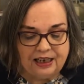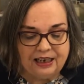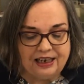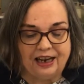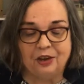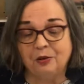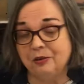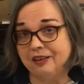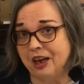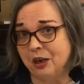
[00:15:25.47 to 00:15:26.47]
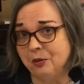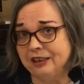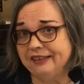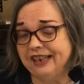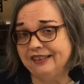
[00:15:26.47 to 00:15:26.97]
Now, it was
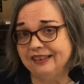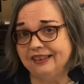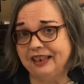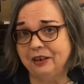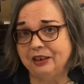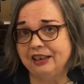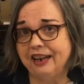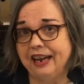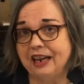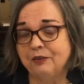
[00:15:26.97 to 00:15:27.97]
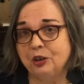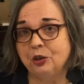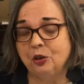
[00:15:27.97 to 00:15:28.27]
always necessary to have a